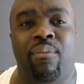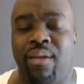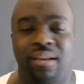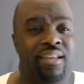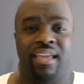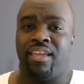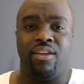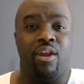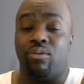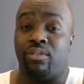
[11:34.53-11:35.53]
And
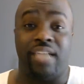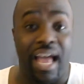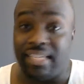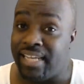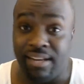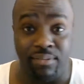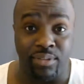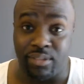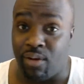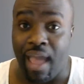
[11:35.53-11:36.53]
John Cena was
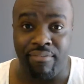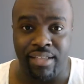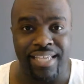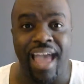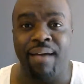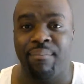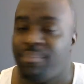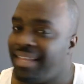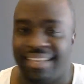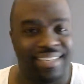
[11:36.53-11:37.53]
gonna have to tap.
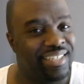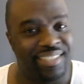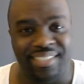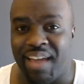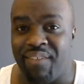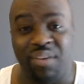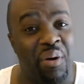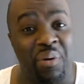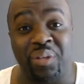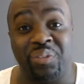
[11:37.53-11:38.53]
Kevin
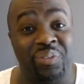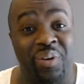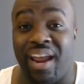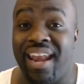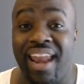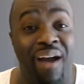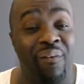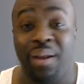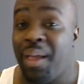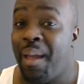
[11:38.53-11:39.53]
Owens ran out,
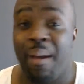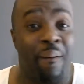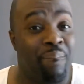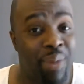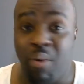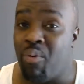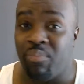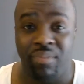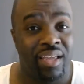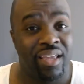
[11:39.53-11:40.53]
boom,
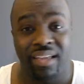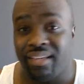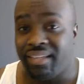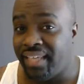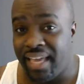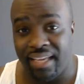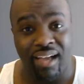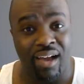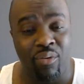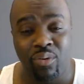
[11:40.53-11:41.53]
kick
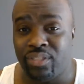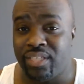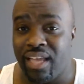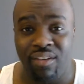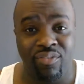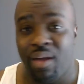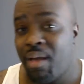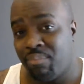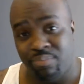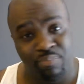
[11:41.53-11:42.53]
Rusev,
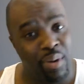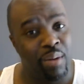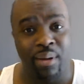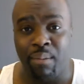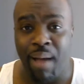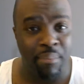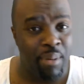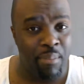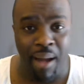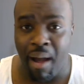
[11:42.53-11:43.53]
put him in a pop
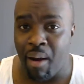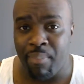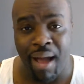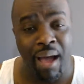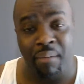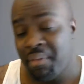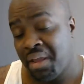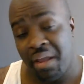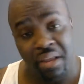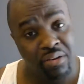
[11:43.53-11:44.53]
up power bomb,
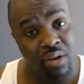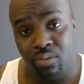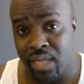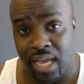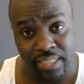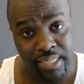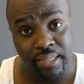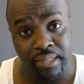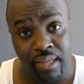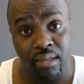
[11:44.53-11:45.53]
and told John Cena,
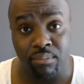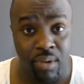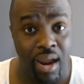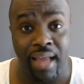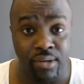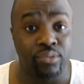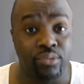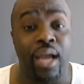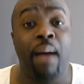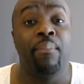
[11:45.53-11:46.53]
"Look, bro, I told you
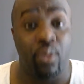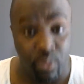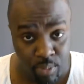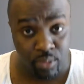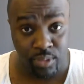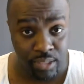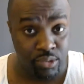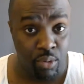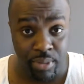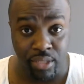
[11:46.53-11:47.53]
I'm the only person that's
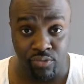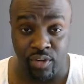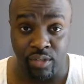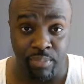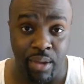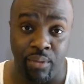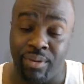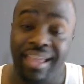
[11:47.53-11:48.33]
gonna beat you for this belt.